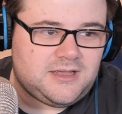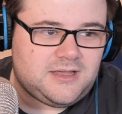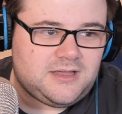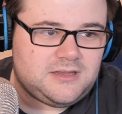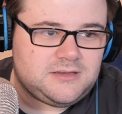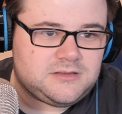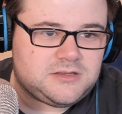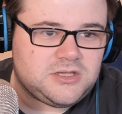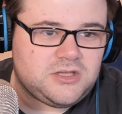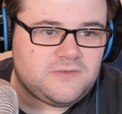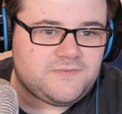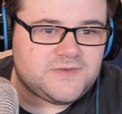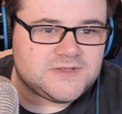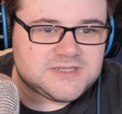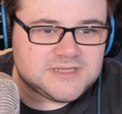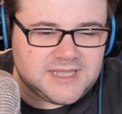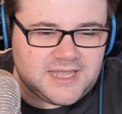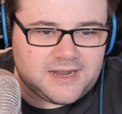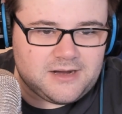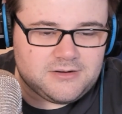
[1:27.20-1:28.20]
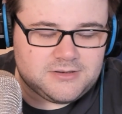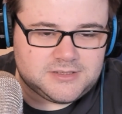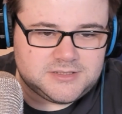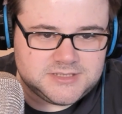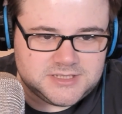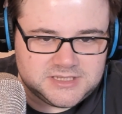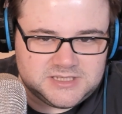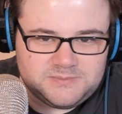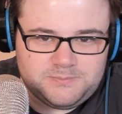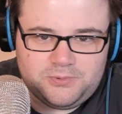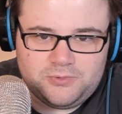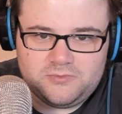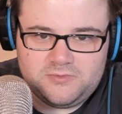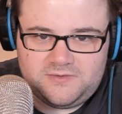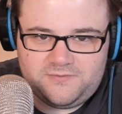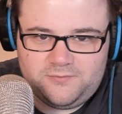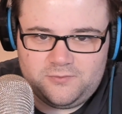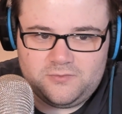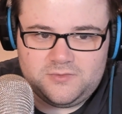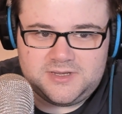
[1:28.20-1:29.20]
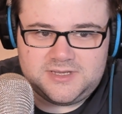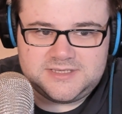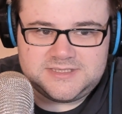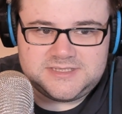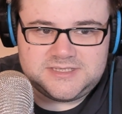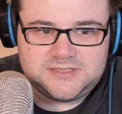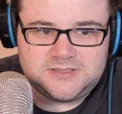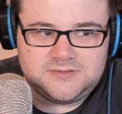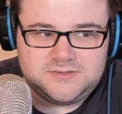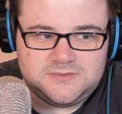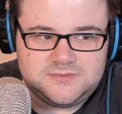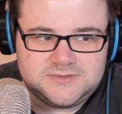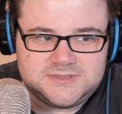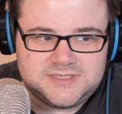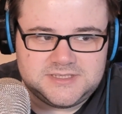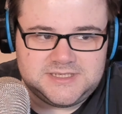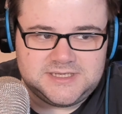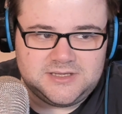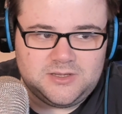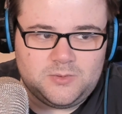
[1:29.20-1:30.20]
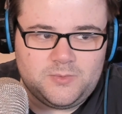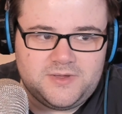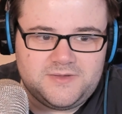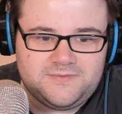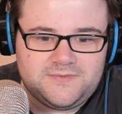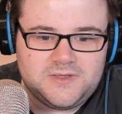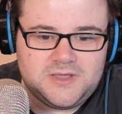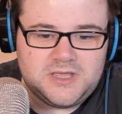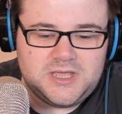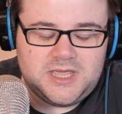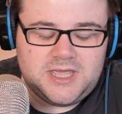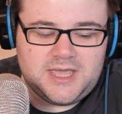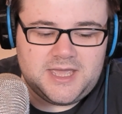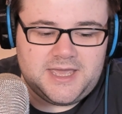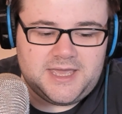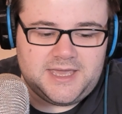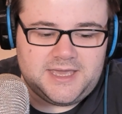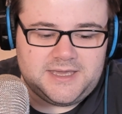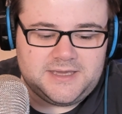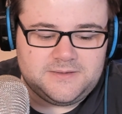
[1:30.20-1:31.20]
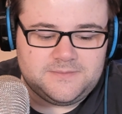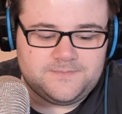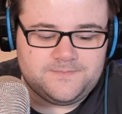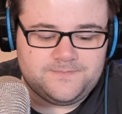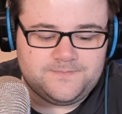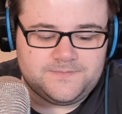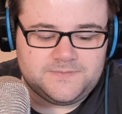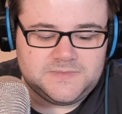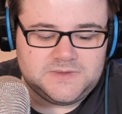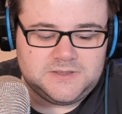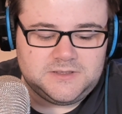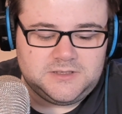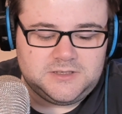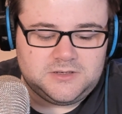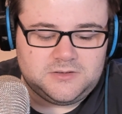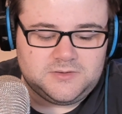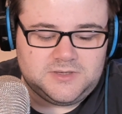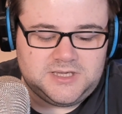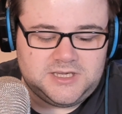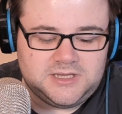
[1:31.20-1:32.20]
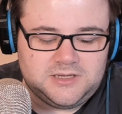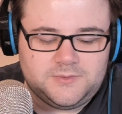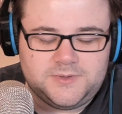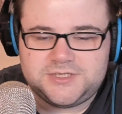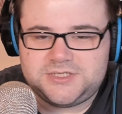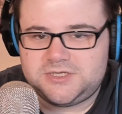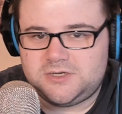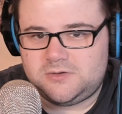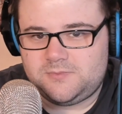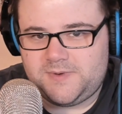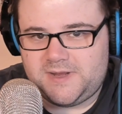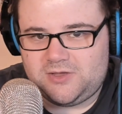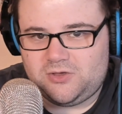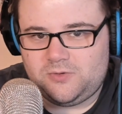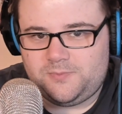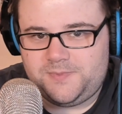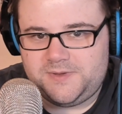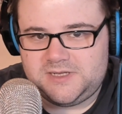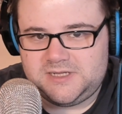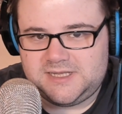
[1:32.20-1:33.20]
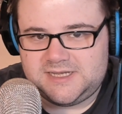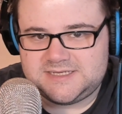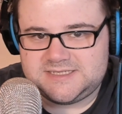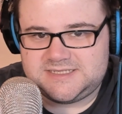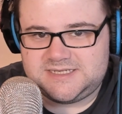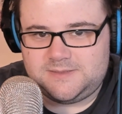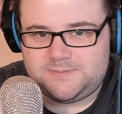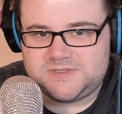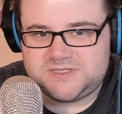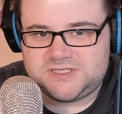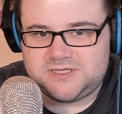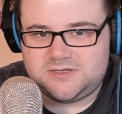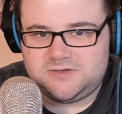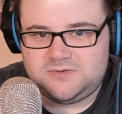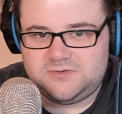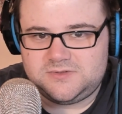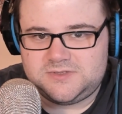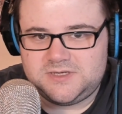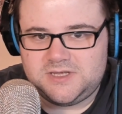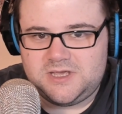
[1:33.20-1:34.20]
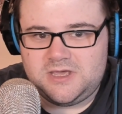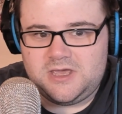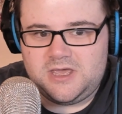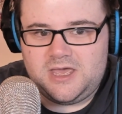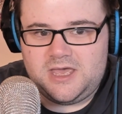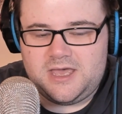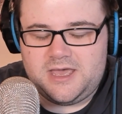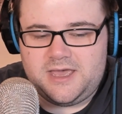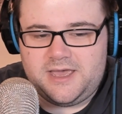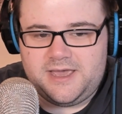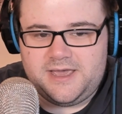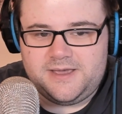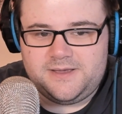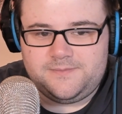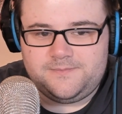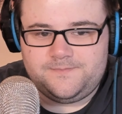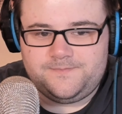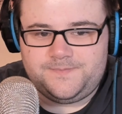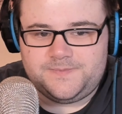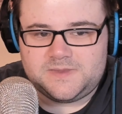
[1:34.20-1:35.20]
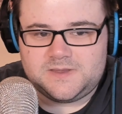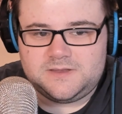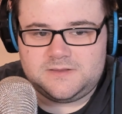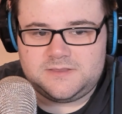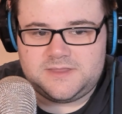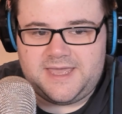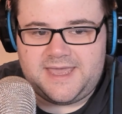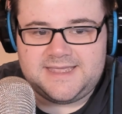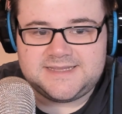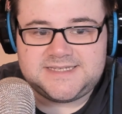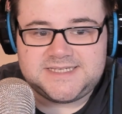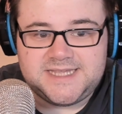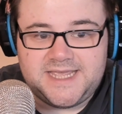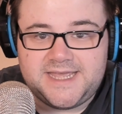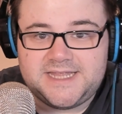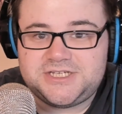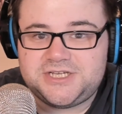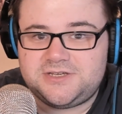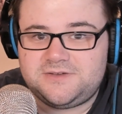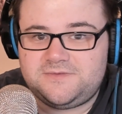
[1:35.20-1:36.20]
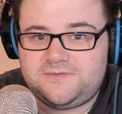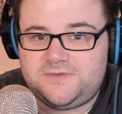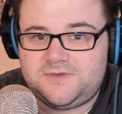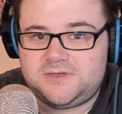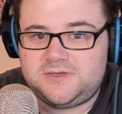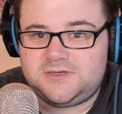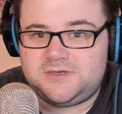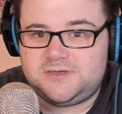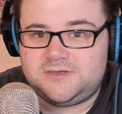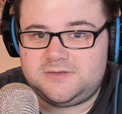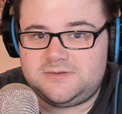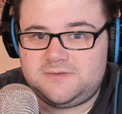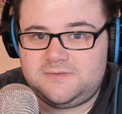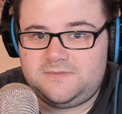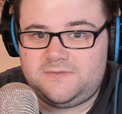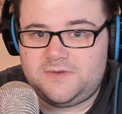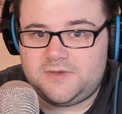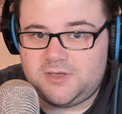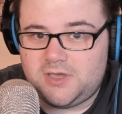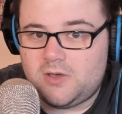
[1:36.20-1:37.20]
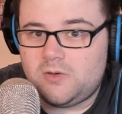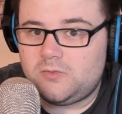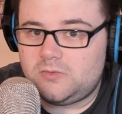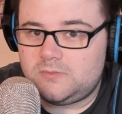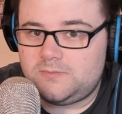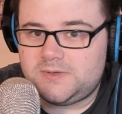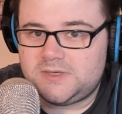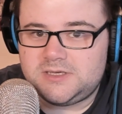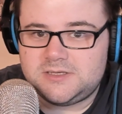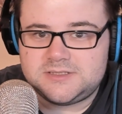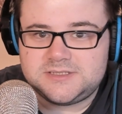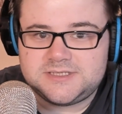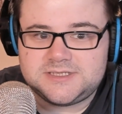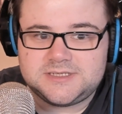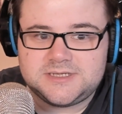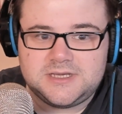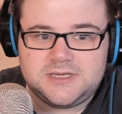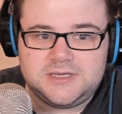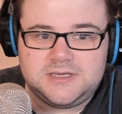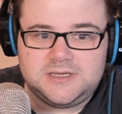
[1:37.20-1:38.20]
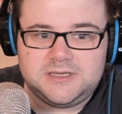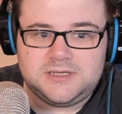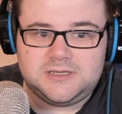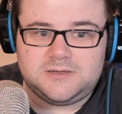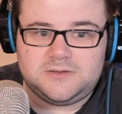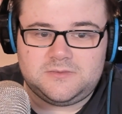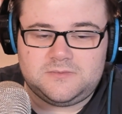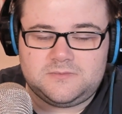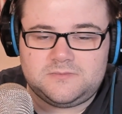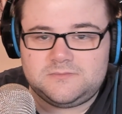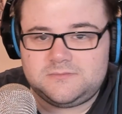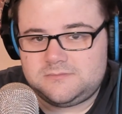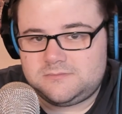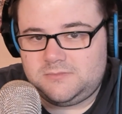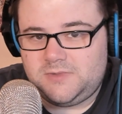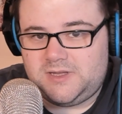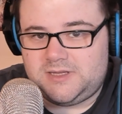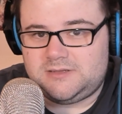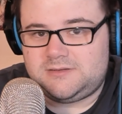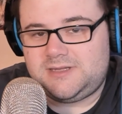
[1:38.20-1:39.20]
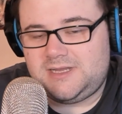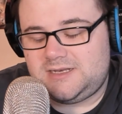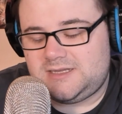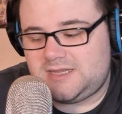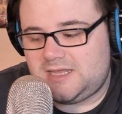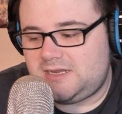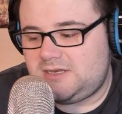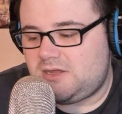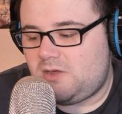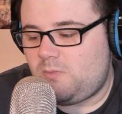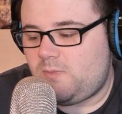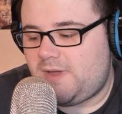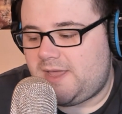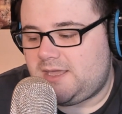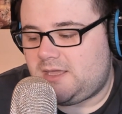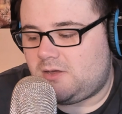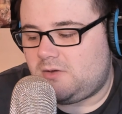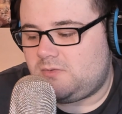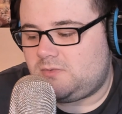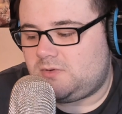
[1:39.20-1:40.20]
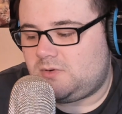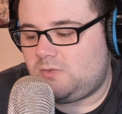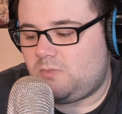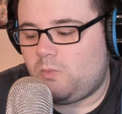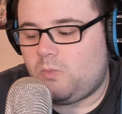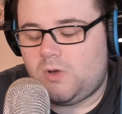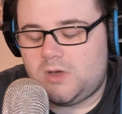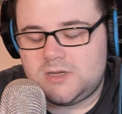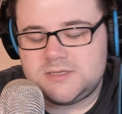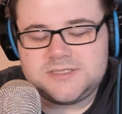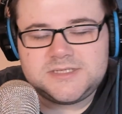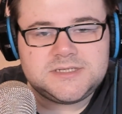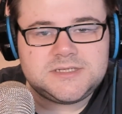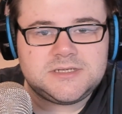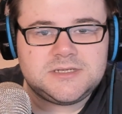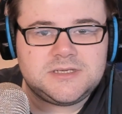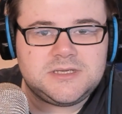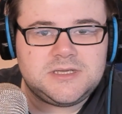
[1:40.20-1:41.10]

the other characters on the periphery to to deal with. Um, you know, Killua showed back up in the last episode. Um, they're searching for for Gon because, you know, well, they they know where Gon was,